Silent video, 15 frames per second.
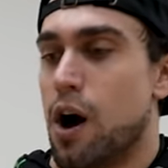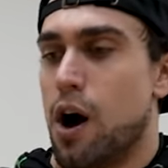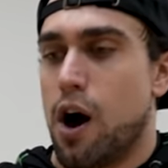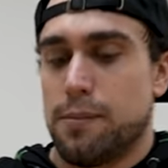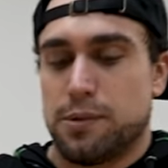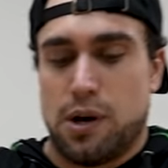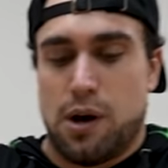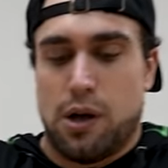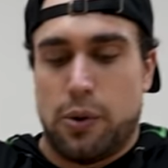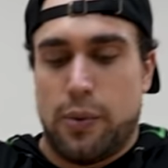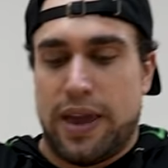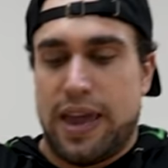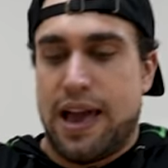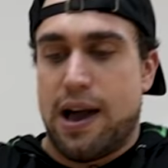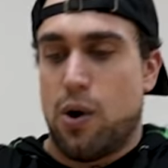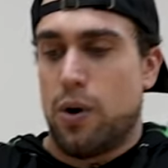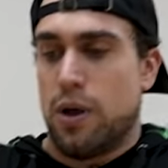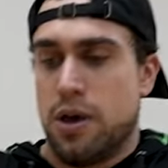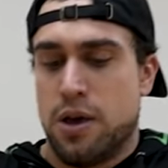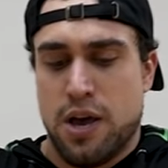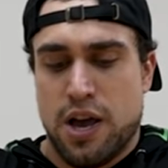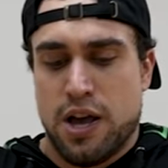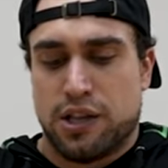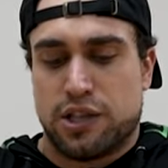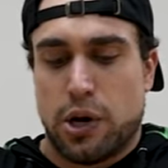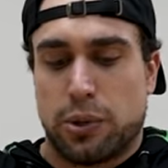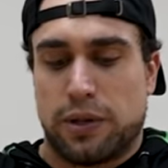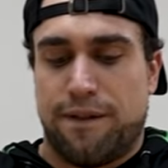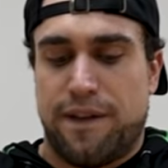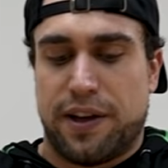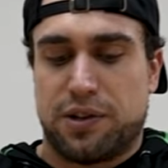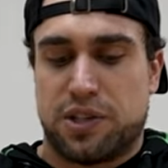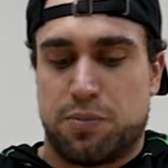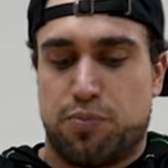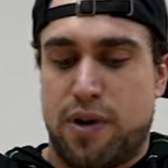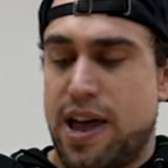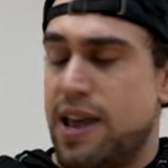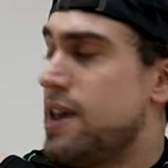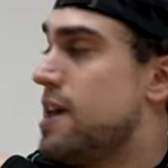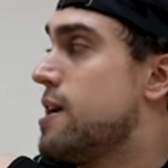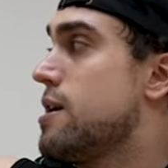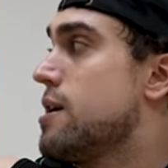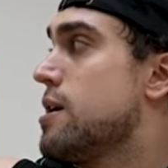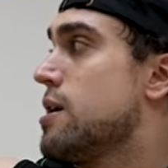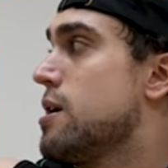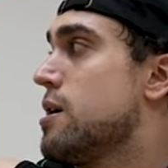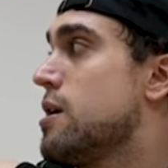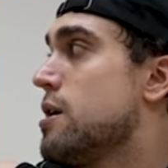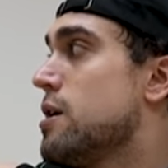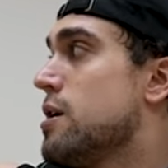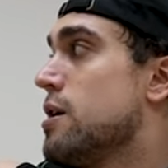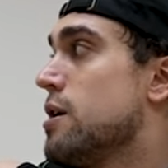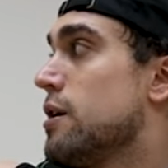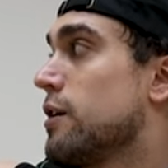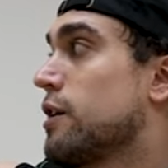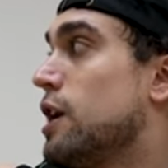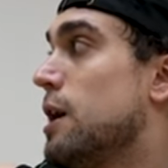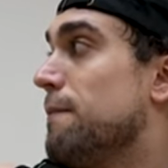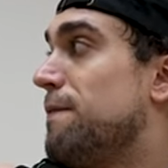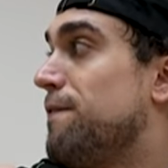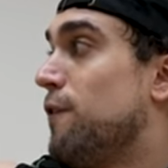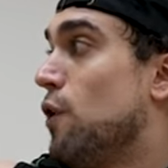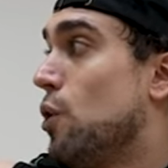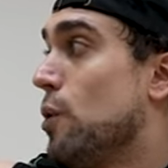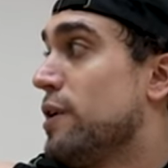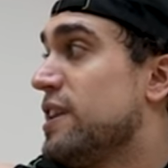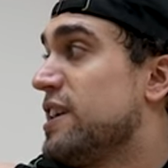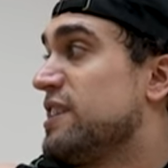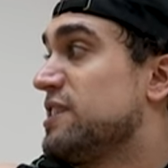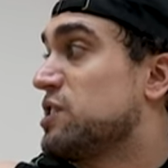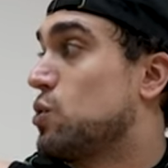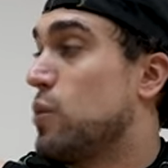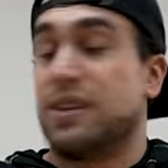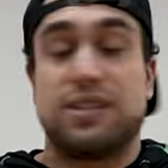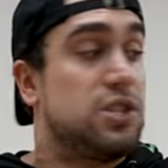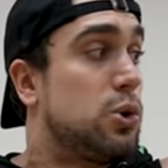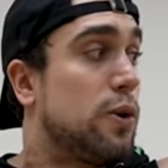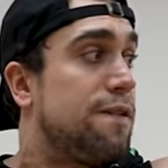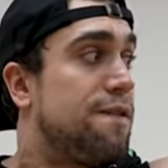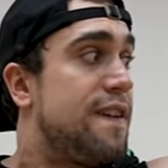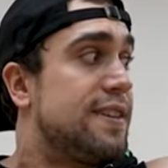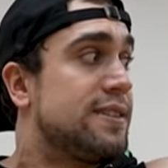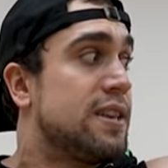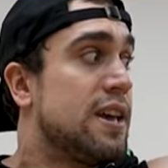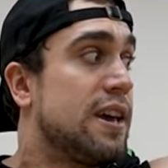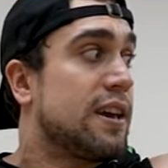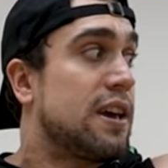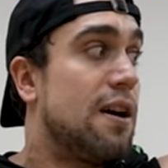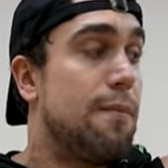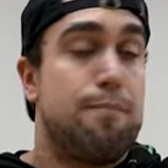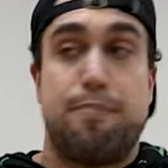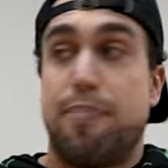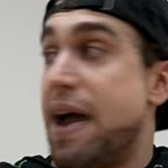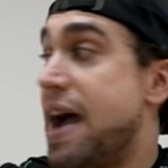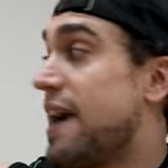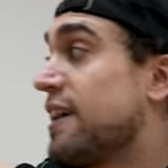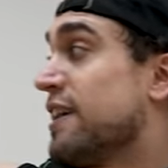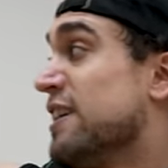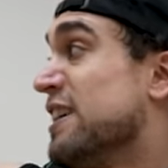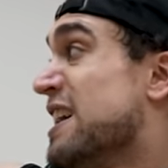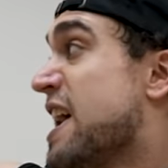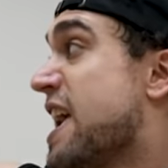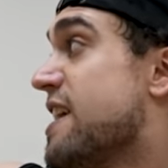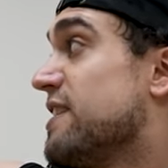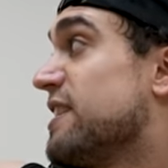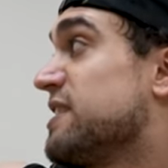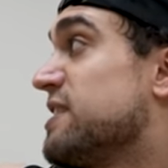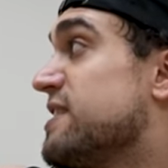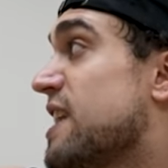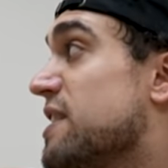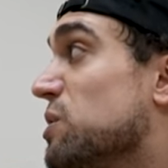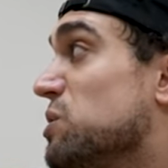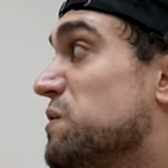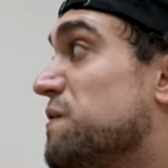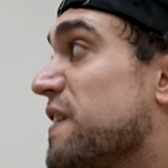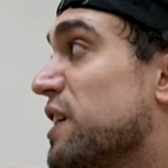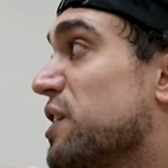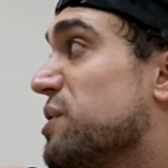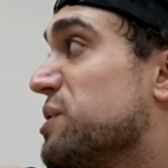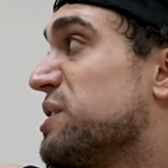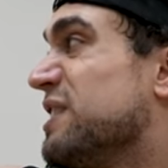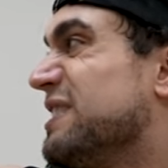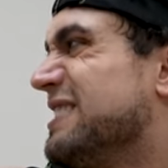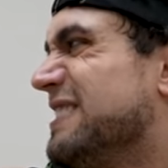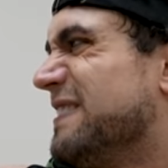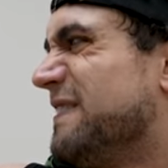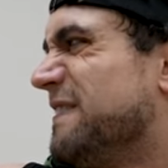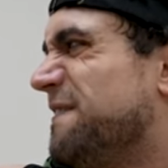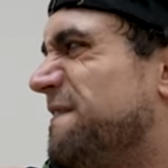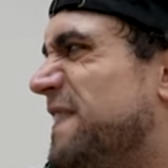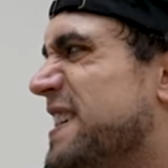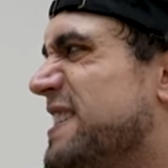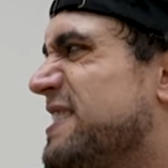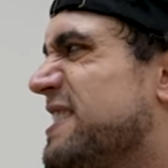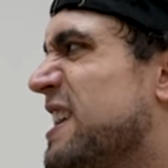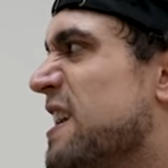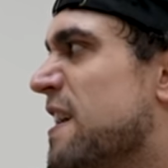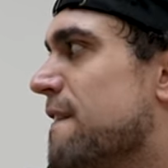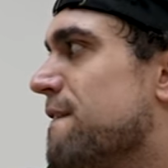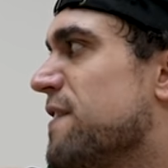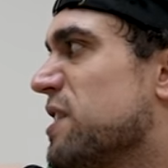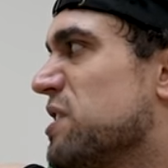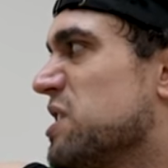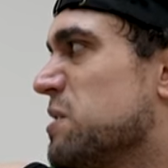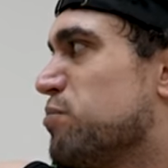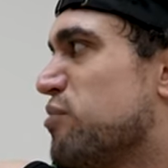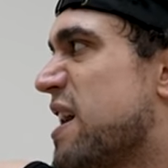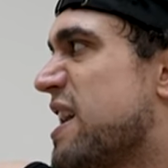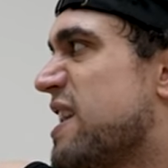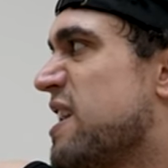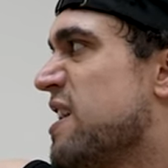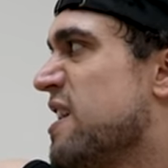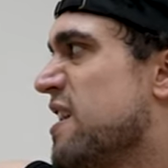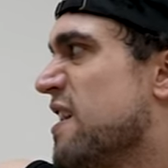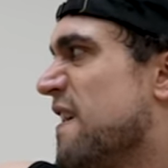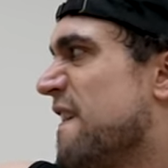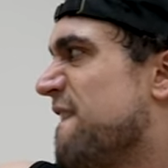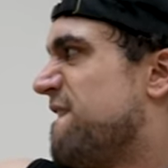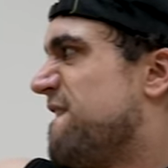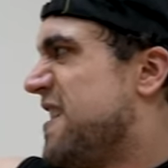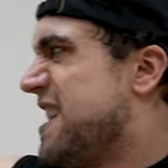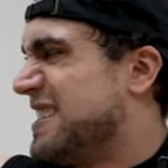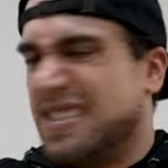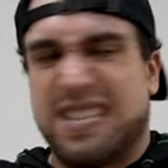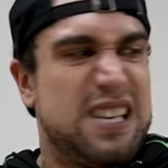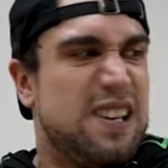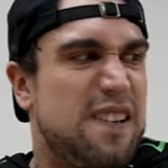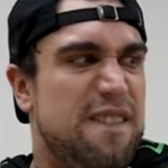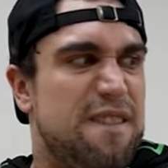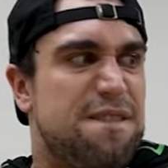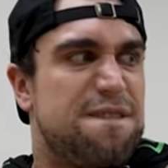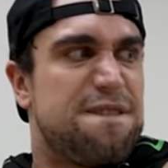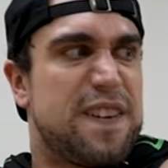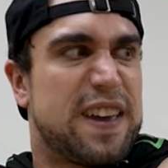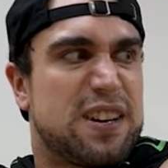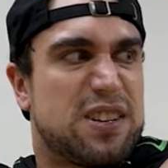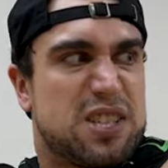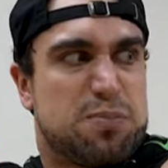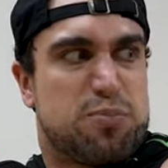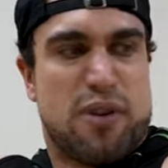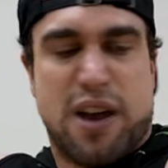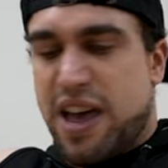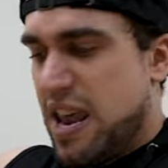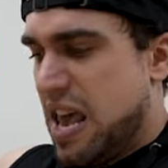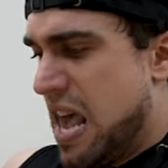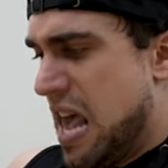Arms all the way out. Start with the fingers spread. Round three. Come forward, squeeze into a fist, come back, and extend those fingers. Fist, finger spread. Fist, finger spread.